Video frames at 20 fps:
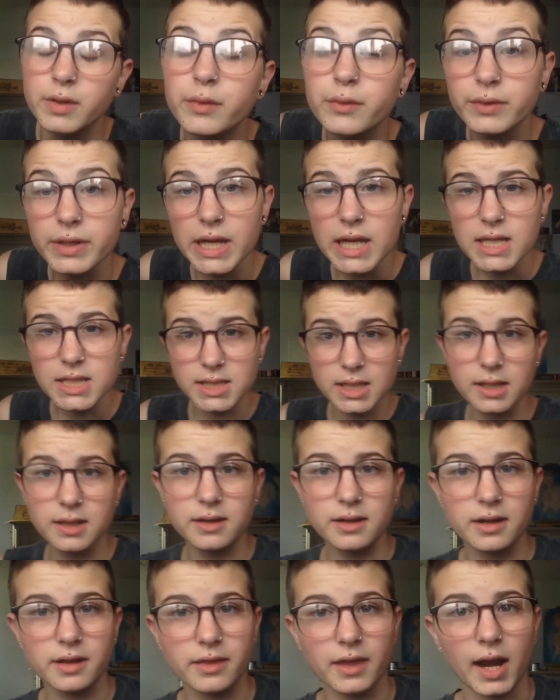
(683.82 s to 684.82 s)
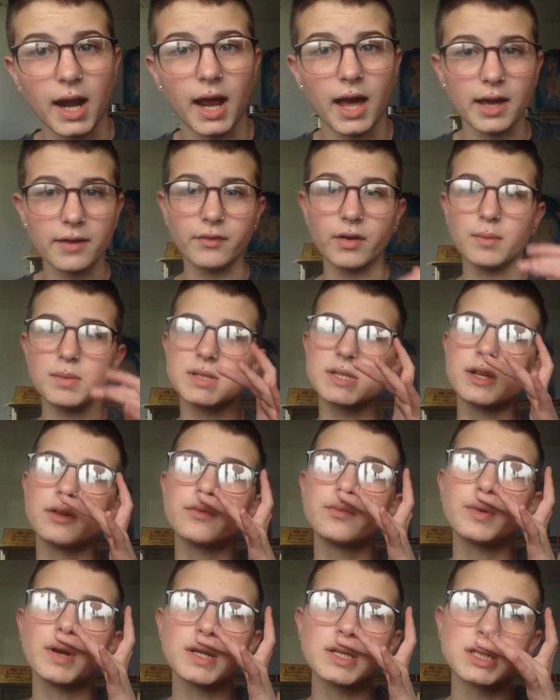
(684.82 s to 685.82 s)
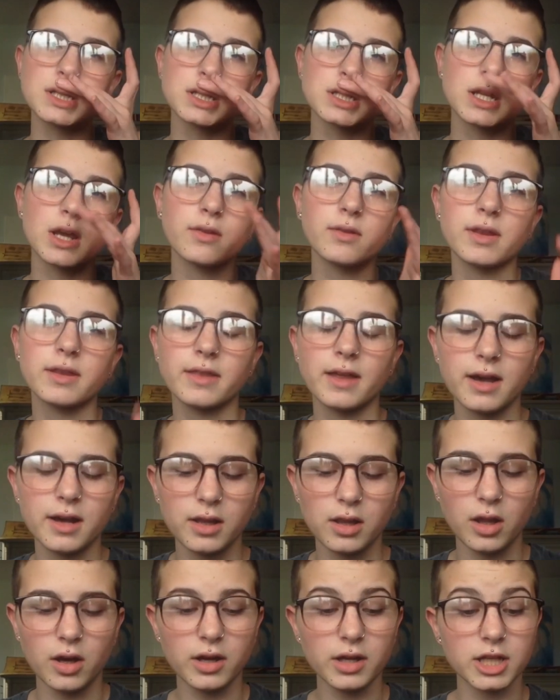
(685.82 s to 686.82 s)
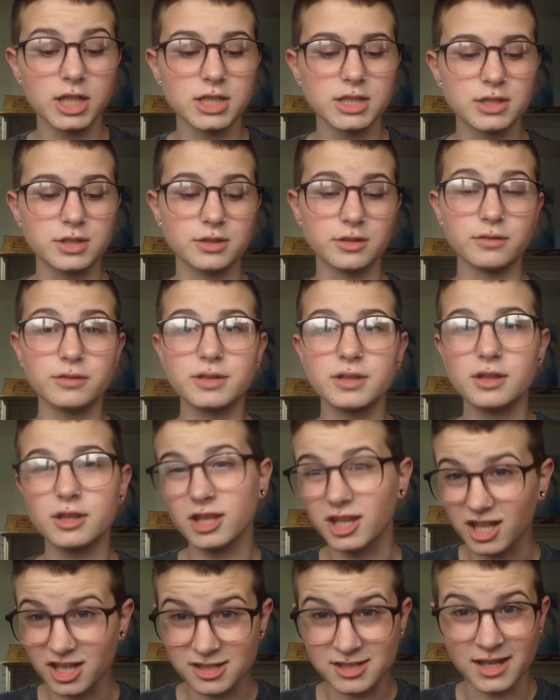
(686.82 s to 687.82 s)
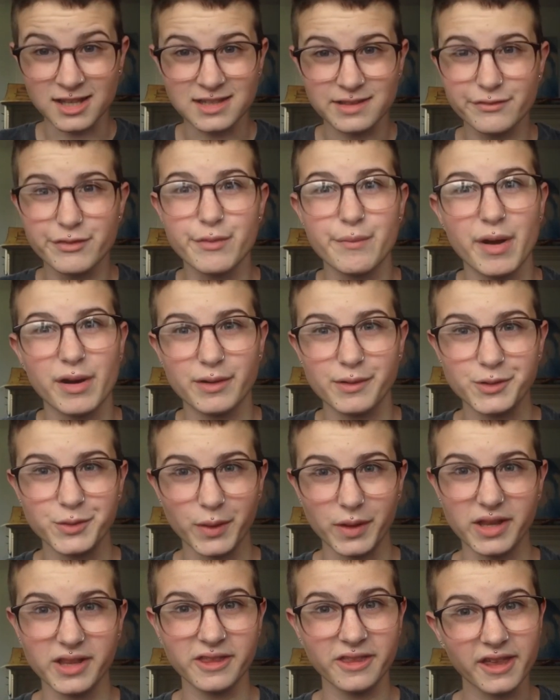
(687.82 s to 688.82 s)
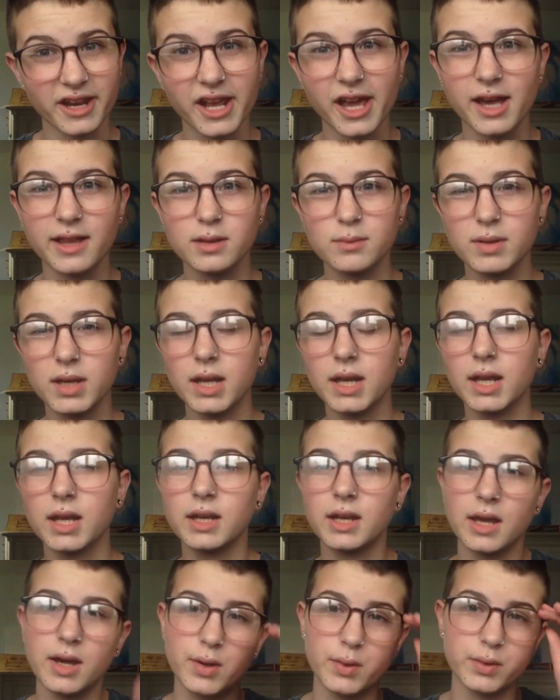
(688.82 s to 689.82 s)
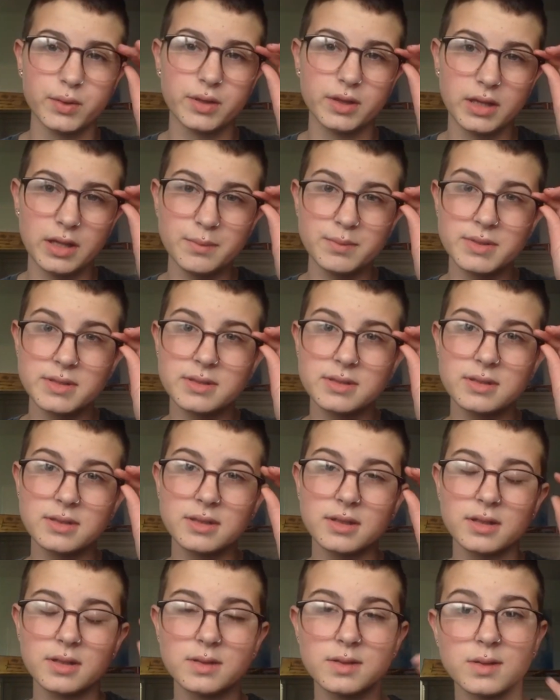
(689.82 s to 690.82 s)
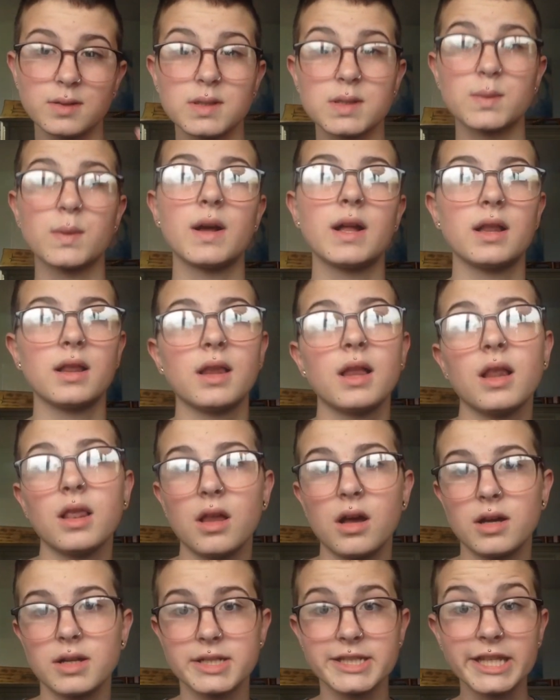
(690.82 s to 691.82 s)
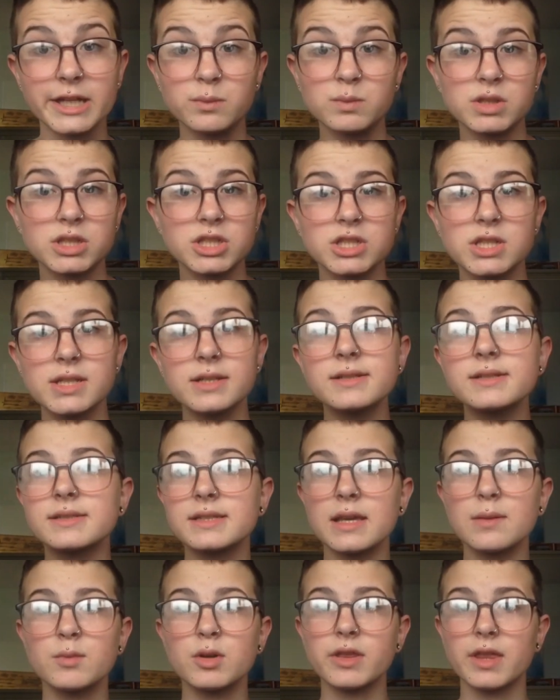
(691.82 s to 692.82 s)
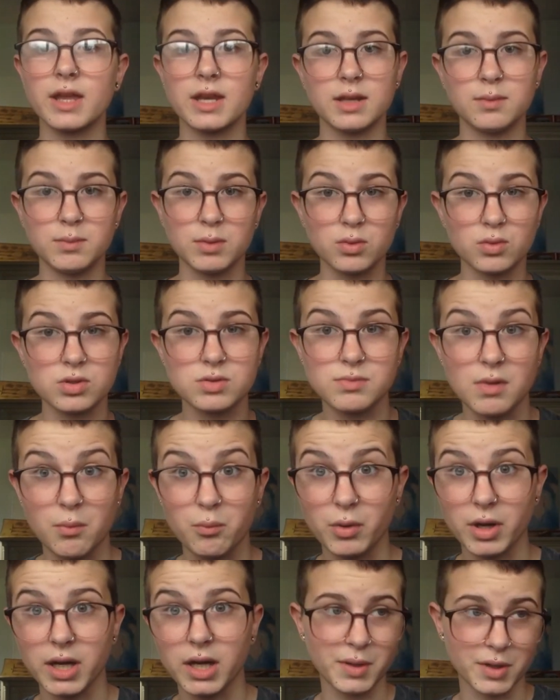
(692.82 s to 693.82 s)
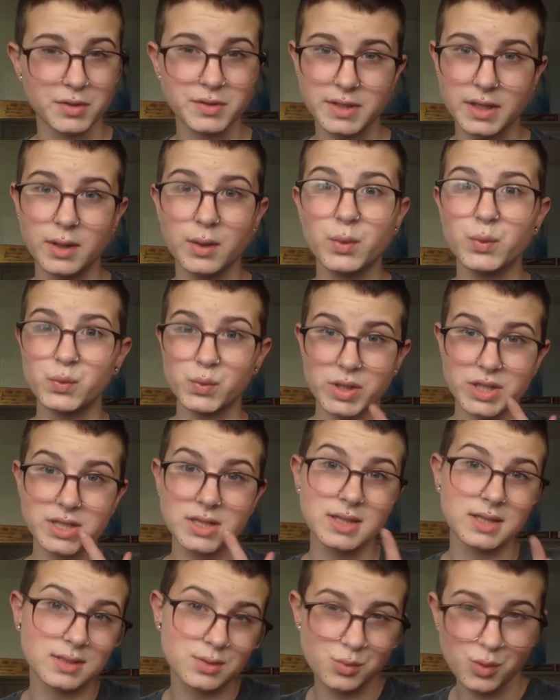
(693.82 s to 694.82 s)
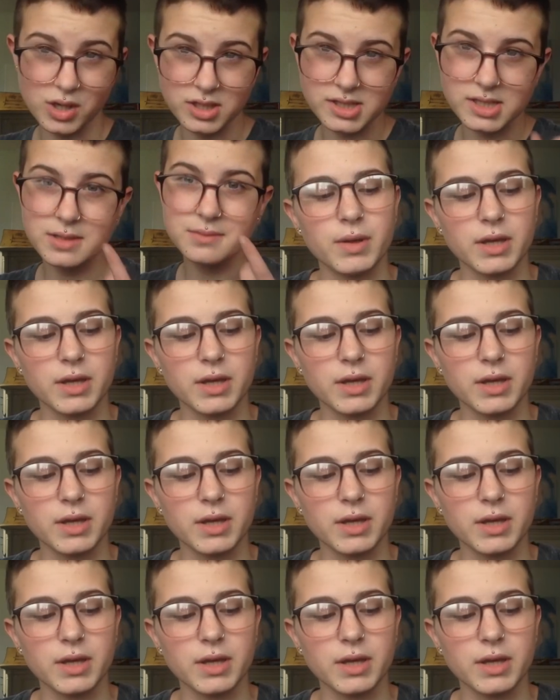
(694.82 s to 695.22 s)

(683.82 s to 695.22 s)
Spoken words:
The reason that I find myself pressing it down like that a lot is due to the excessive amount of swelling that I had in the beginning. Now, lips do swell a lot, same with cheeks, same with any mucous membrane piercing, which this was.